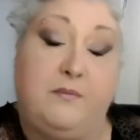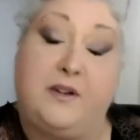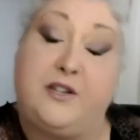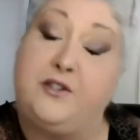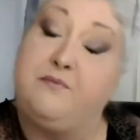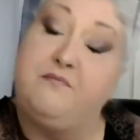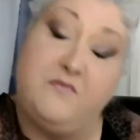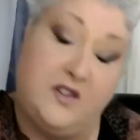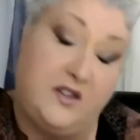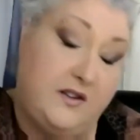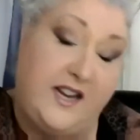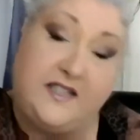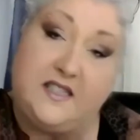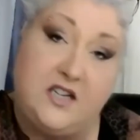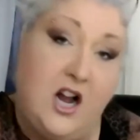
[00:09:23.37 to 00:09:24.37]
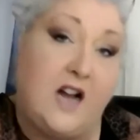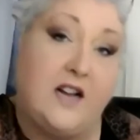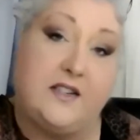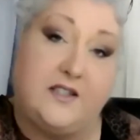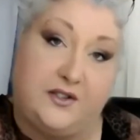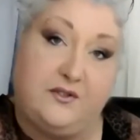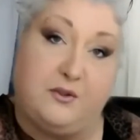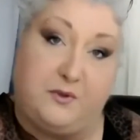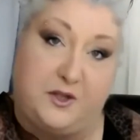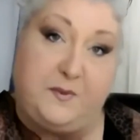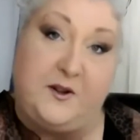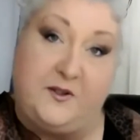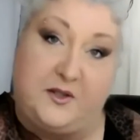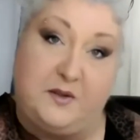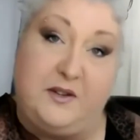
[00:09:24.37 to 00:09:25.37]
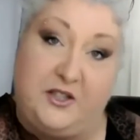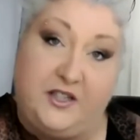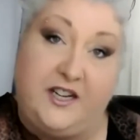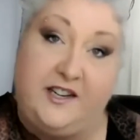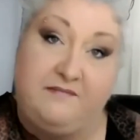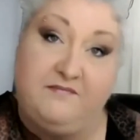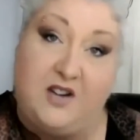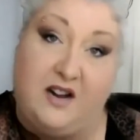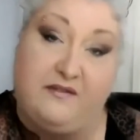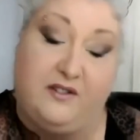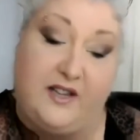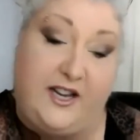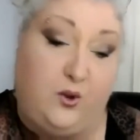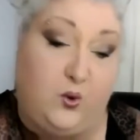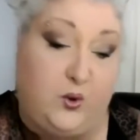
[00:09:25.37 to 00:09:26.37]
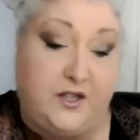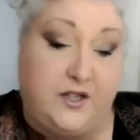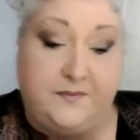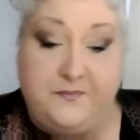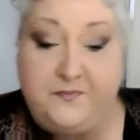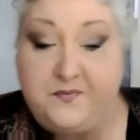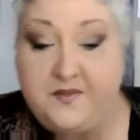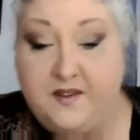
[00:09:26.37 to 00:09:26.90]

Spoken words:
But it's not the responsibility of the landlord.